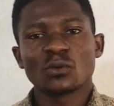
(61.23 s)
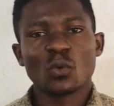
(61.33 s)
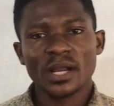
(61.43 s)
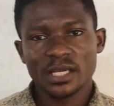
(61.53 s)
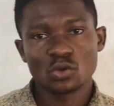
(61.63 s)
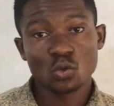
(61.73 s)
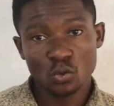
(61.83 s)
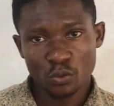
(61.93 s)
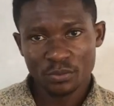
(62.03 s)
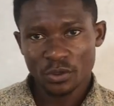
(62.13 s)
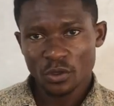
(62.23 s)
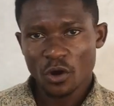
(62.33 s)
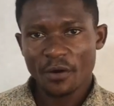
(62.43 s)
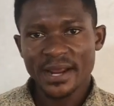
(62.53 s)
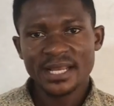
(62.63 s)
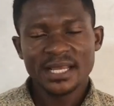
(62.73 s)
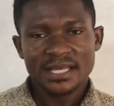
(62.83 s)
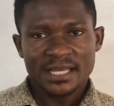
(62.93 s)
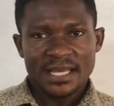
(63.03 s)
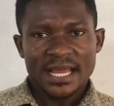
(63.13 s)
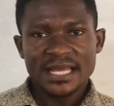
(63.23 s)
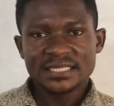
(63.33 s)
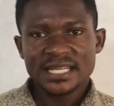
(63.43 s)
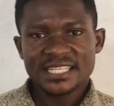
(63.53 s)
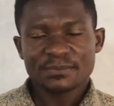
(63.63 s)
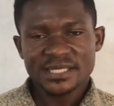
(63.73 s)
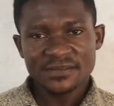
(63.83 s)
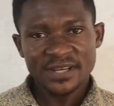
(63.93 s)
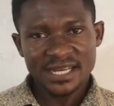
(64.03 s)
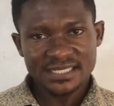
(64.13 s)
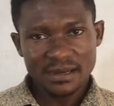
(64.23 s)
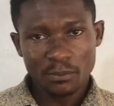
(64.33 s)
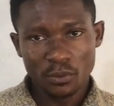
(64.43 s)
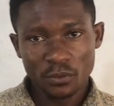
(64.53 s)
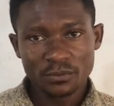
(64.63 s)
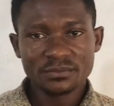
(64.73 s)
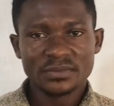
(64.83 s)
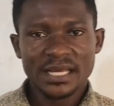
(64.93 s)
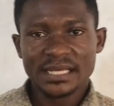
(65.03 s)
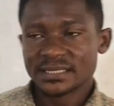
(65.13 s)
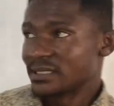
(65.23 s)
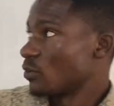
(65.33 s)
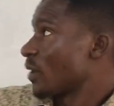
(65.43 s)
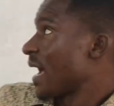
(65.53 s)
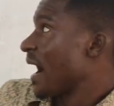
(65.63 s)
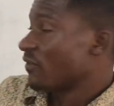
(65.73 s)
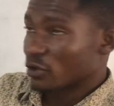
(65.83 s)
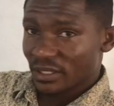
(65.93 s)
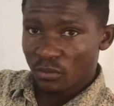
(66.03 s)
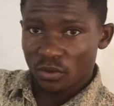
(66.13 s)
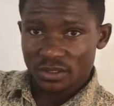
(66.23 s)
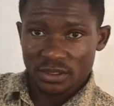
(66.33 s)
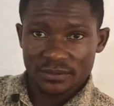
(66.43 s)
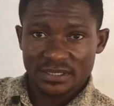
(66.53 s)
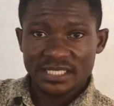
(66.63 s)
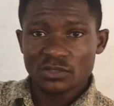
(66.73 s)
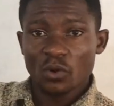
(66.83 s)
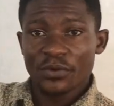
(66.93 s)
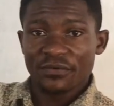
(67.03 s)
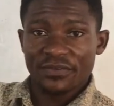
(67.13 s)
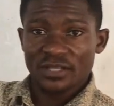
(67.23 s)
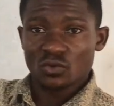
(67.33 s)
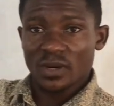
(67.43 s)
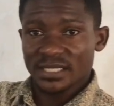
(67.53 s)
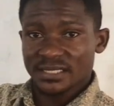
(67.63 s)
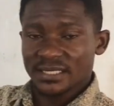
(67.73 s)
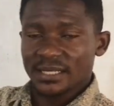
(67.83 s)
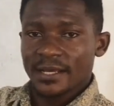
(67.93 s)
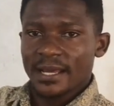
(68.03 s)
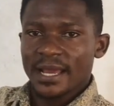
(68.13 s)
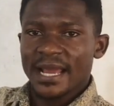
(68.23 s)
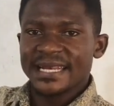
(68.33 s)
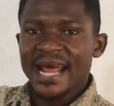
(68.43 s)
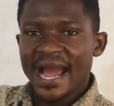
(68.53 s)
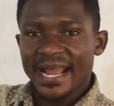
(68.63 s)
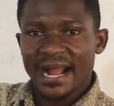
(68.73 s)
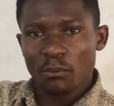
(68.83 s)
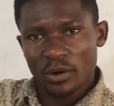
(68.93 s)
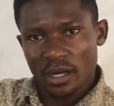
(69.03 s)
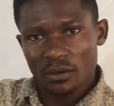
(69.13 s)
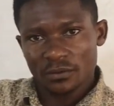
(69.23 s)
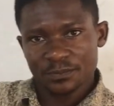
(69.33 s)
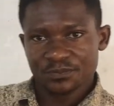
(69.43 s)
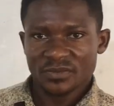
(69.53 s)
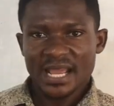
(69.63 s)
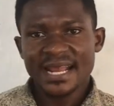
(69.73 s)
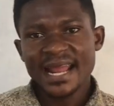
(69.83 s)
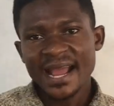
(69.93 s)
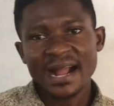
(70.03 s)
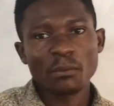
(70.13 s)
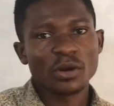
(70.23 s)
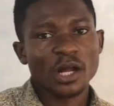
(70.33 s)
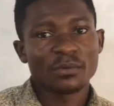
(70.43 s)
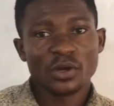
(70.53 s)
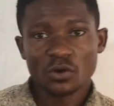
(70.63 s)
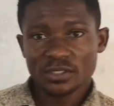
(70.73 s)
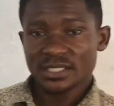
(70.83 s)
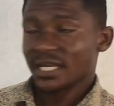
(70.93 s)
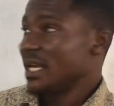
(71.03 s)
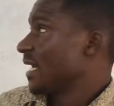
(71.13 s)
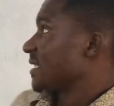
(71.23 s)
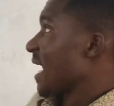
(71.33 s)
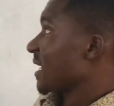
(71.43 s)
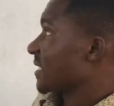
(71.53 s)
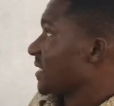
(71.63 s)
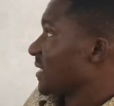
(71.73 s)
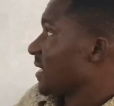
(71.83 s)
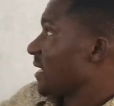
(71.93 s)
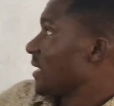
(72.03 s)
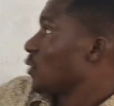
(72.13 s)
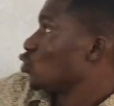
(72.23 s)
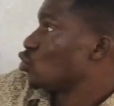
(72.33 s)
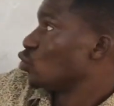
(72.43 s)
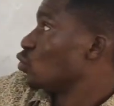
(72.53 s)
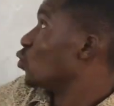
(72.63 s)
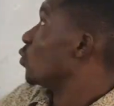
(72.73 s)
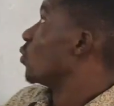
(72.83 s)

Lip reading: and one ketone group. All right, and a specific example is what I have on the board. This is what we refer to as a dicarbonyl. A dicarbonyl because it has two